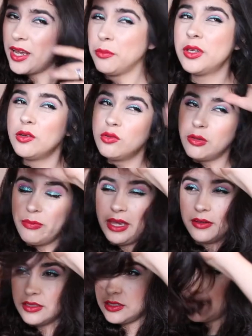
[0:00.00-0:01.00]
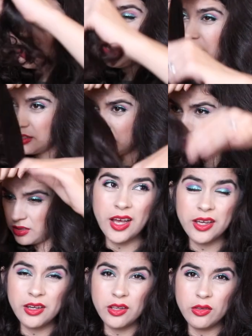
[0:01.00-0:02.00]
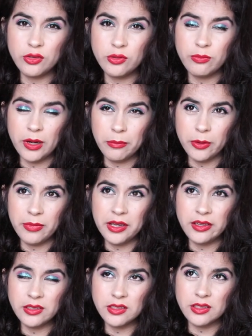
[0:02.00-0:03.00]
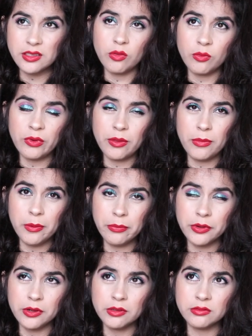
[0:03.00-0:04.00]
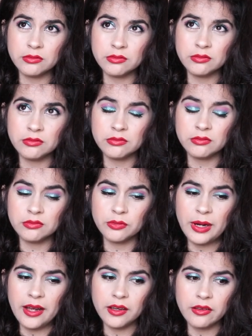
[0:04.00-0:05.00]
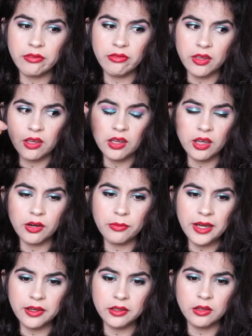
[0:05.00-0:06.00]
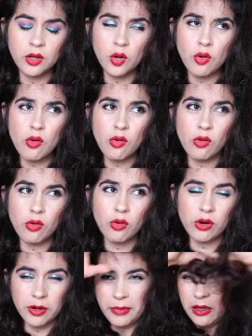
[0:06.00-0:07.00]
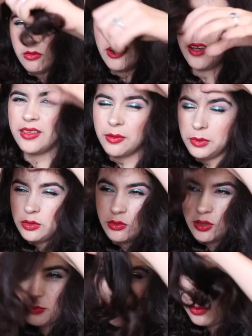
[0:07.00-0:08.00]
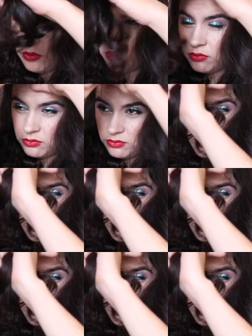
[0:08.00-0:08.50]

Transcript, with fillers: I am gonna do the bangs that she has. I could either do bumper bangs with a bumper rag thing, hair wrap, or on my own. I think I'm gonna do it on my own.